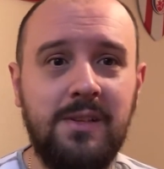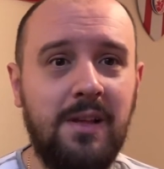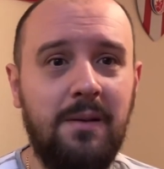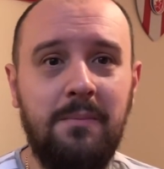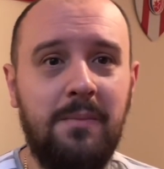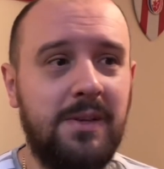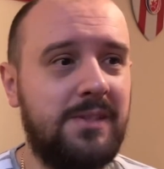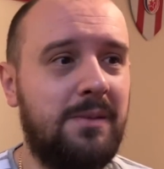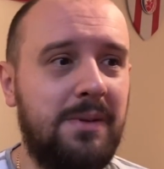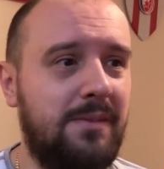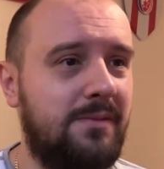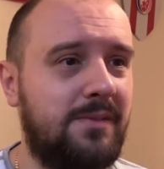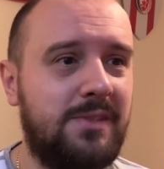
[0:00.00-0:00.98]
It must have
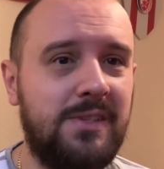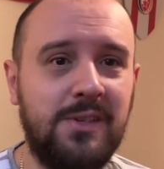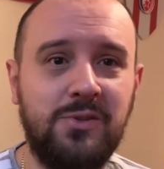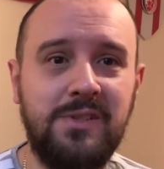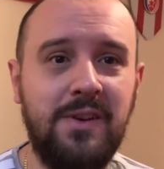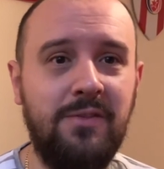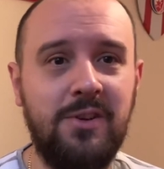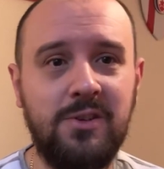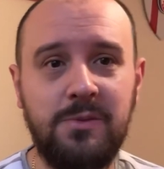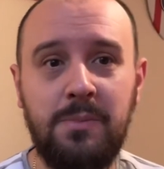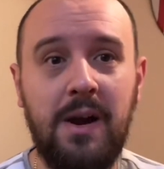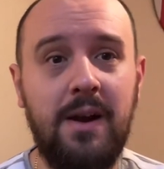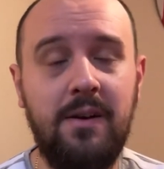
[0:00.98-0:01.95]
been 6 or 7 years
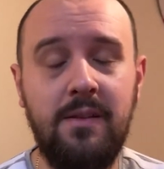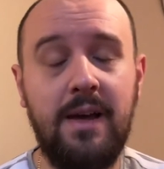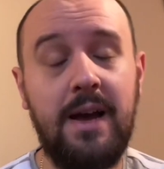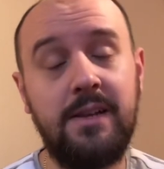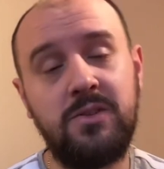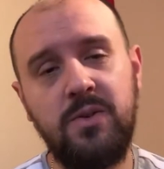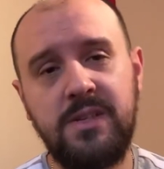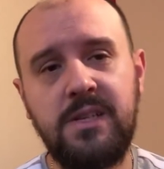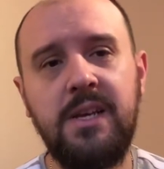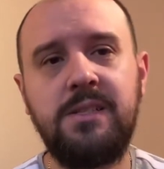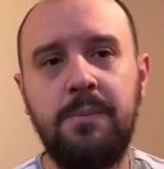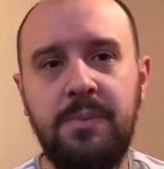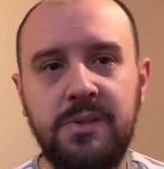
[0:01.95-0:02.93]
prior to that. So
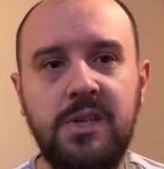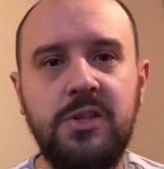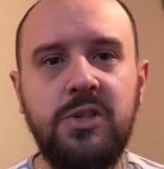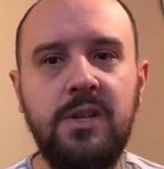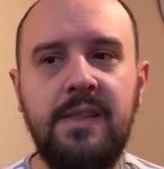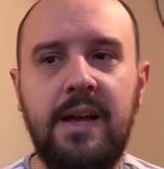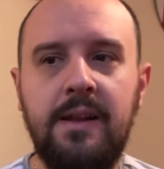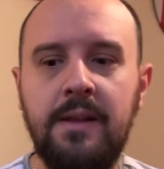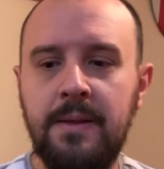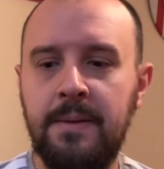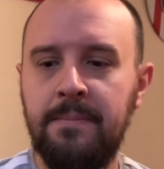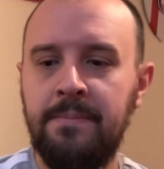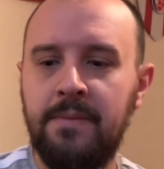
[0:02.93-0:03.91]
it's a position that
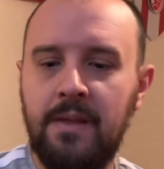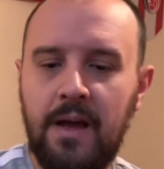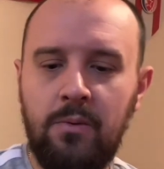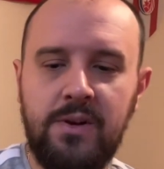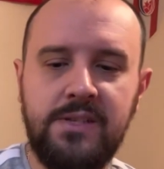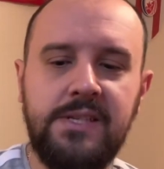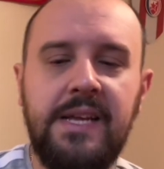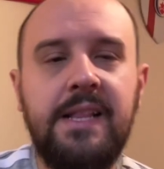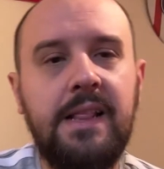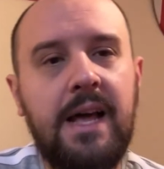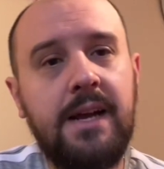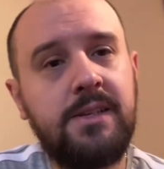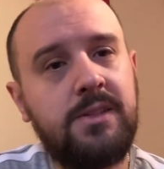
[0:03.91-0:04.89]
I want to say in the
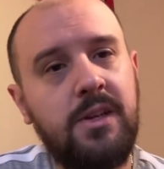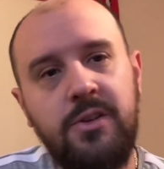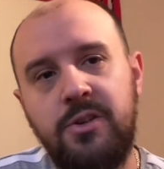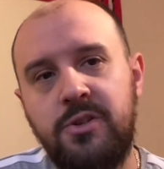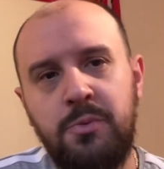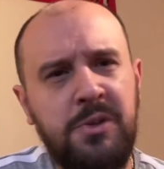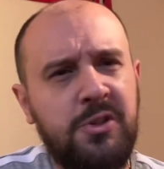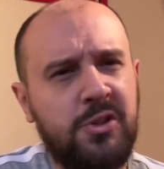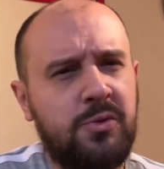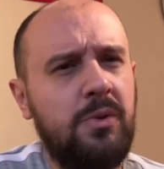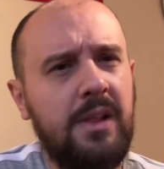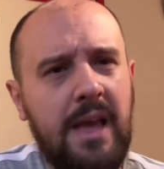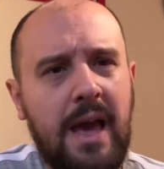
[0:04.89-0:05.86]
last 10 years we
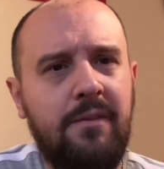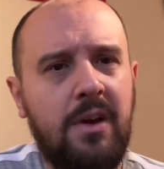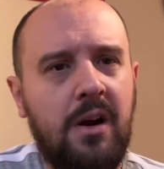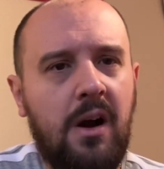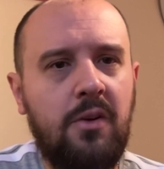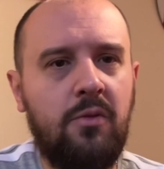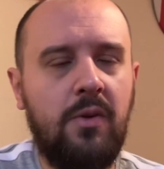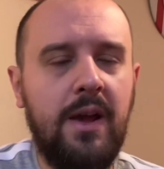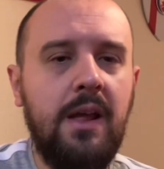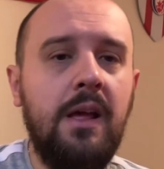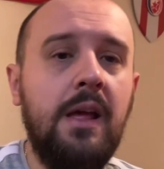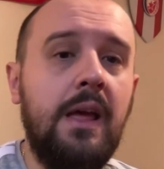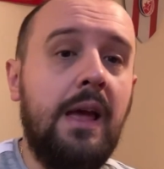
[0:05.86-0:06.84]
just really haven't gotten
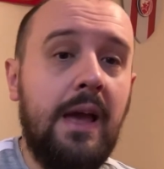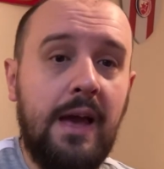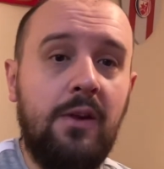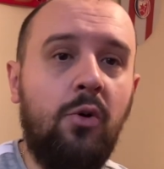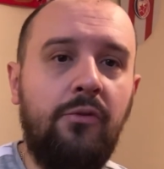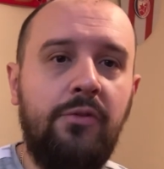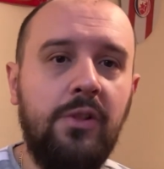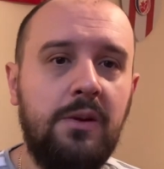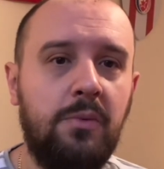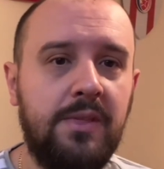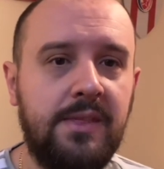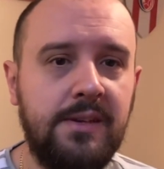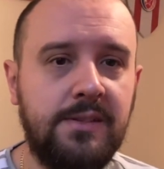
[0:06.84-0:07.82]
right. And hopefully
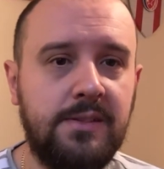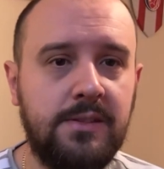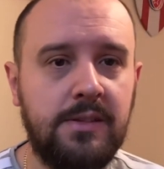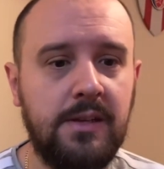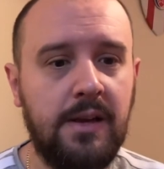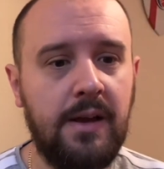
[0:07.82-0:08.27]
with this